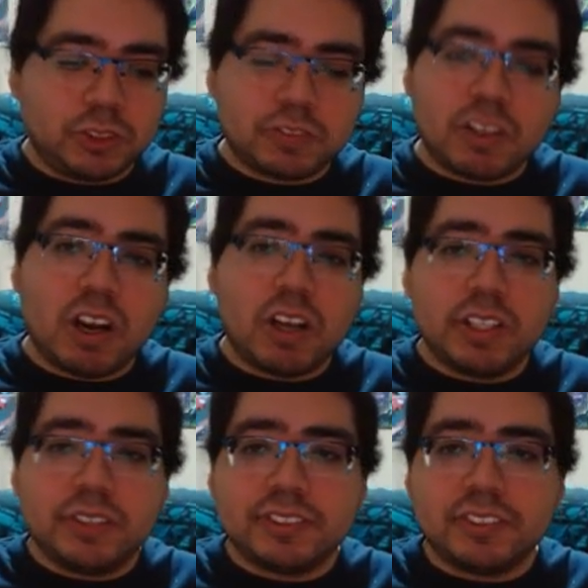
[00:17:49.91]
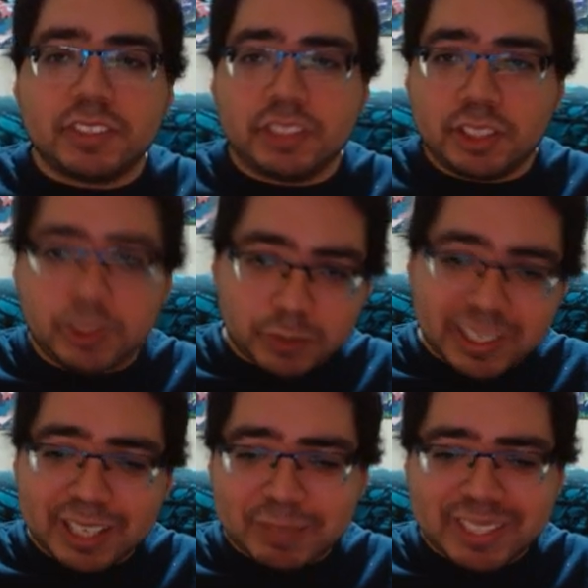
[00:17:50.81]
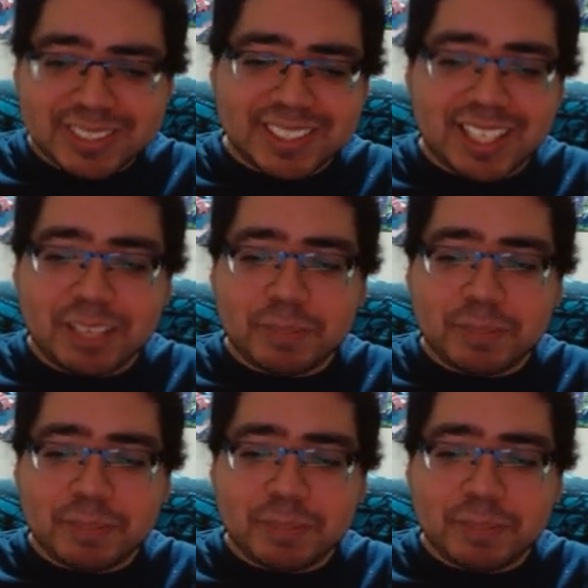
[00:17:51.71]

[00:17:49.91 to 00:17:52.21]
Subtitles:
for audio so you could hear what Eggman's saying,